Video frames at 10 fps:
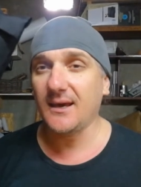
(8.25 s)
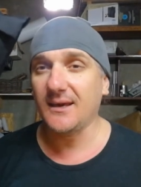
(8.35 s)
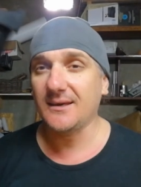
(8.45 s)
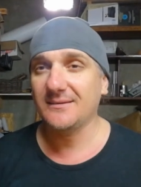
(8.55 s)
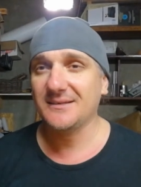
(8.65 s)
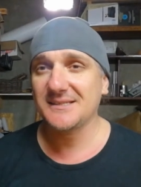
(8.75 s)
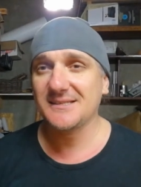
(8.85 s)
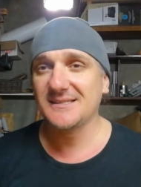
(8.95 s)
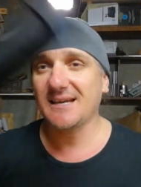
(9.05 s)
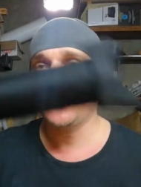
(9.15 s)
It is
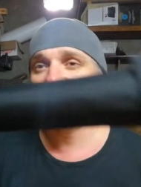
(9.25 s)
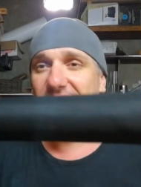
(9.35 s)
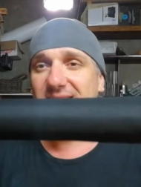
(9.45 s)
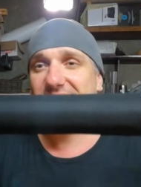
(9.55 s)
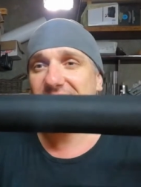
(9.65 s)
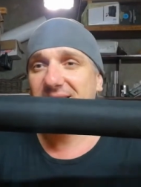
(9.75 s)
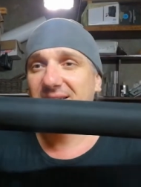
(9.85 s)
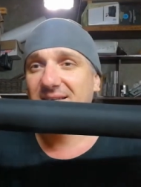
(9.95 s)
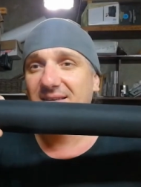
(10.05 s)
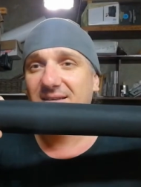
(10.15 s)
inside of this
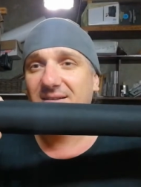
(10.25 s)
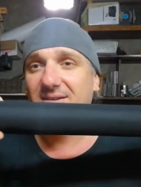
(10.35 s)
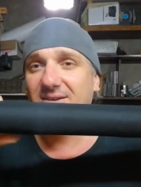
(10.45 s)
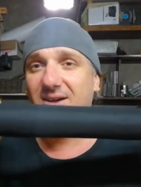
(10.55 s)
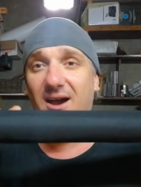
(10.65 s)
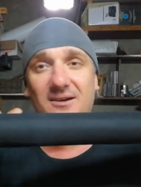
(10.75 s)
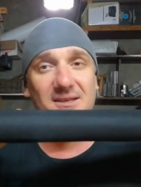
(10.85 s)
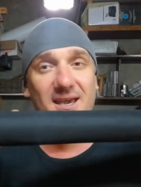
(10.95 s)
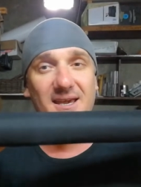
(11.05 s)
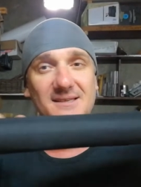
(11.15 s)
uh, hard
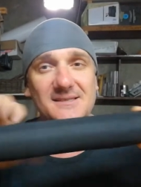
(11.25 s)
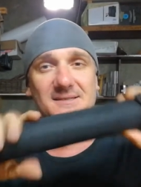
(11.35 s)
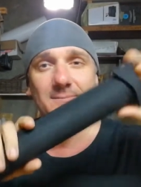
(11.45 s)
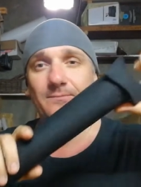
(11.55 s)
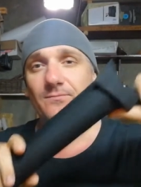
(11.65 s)
case.